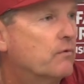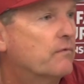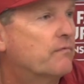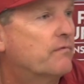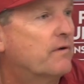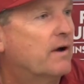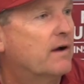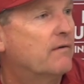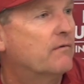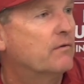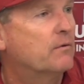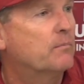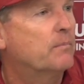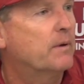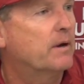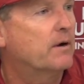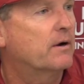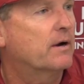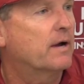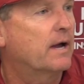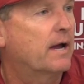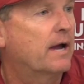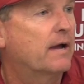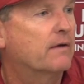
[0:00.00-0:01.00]
or five of their
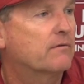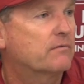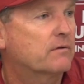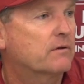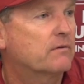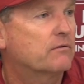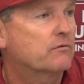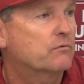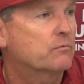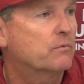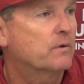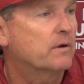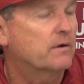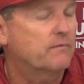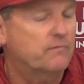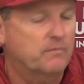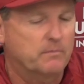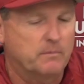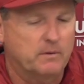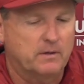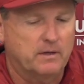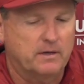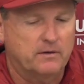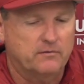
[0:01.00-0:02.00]
better guys who can swing it
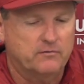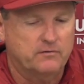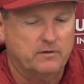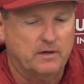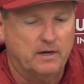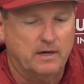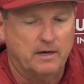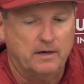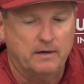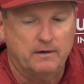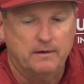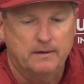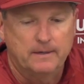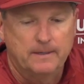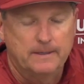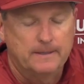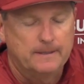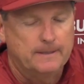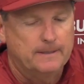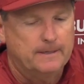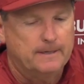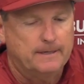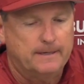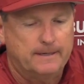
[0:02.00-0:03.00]
from the left side.
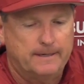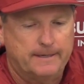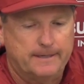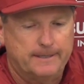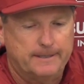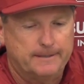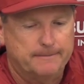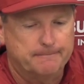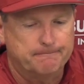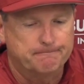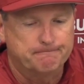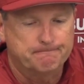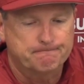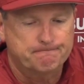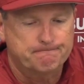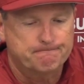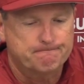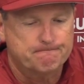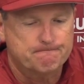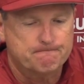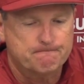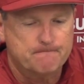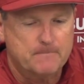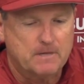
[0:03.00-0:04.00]
Um,
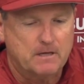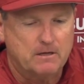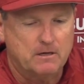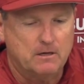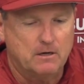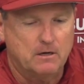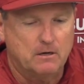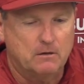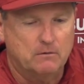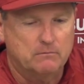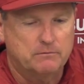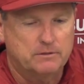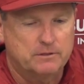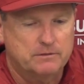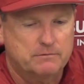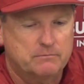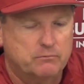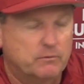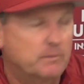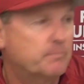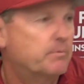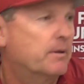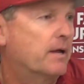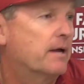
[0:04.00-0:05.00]
you know, just
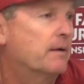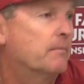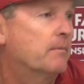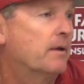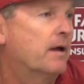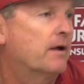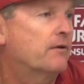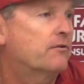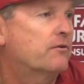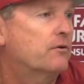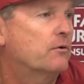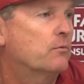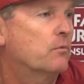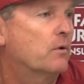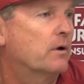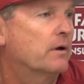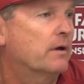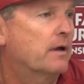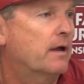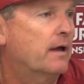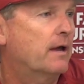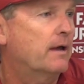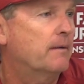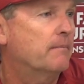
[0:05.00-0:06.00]
we played them last year
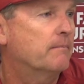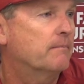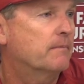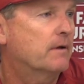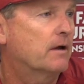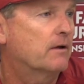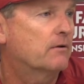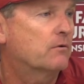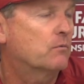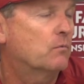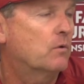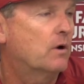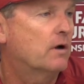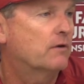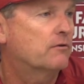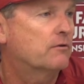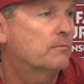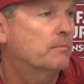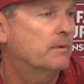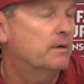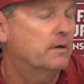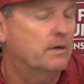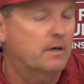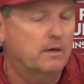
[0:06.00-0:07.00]
one game, got to watch
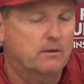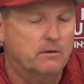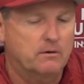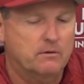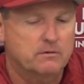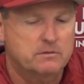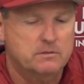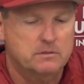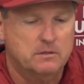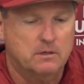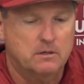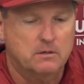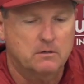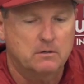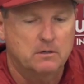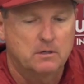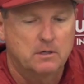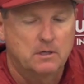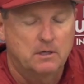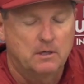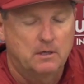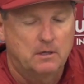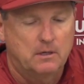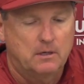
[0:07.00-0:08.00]
them another. So,
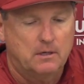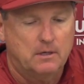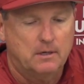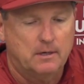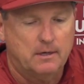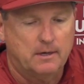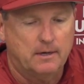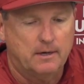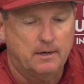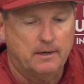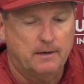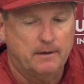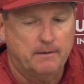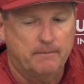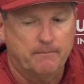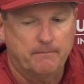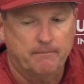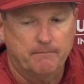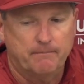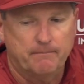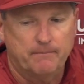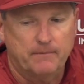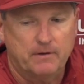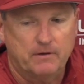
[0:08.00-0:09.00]

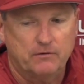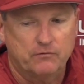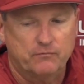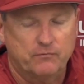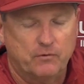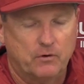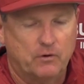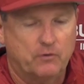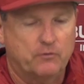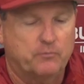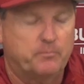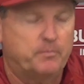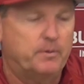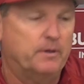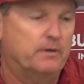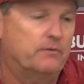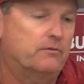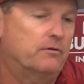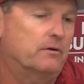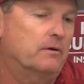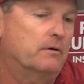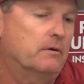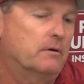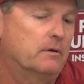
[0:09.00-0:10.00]
um, as far as
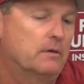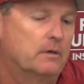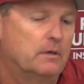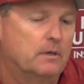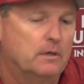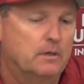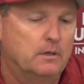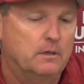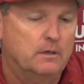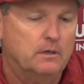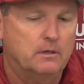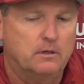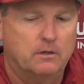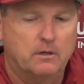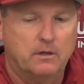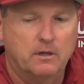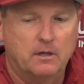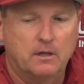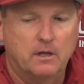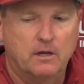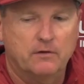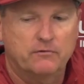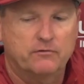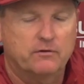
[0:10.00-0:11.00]
pitching, you know, they
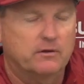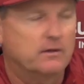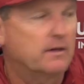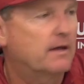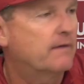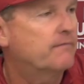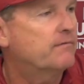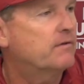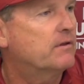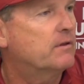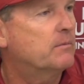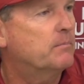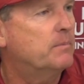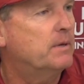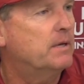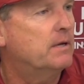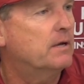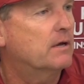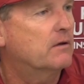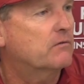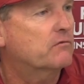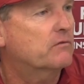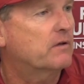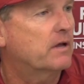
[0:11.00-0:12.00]
lost the lefty that beat
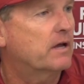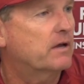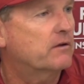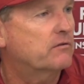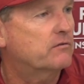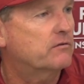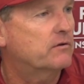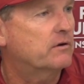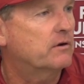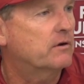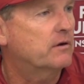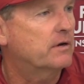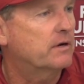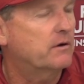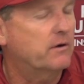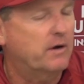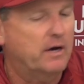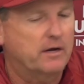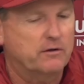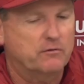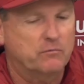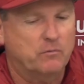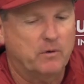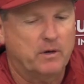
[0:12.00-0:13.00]
us last year. He
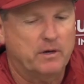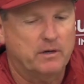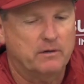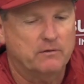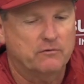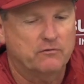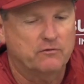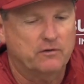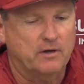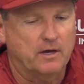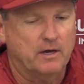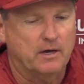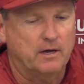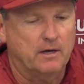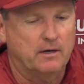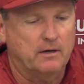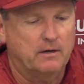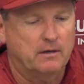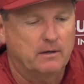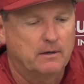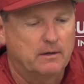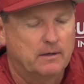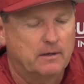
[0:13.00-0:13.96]
graduated and signed.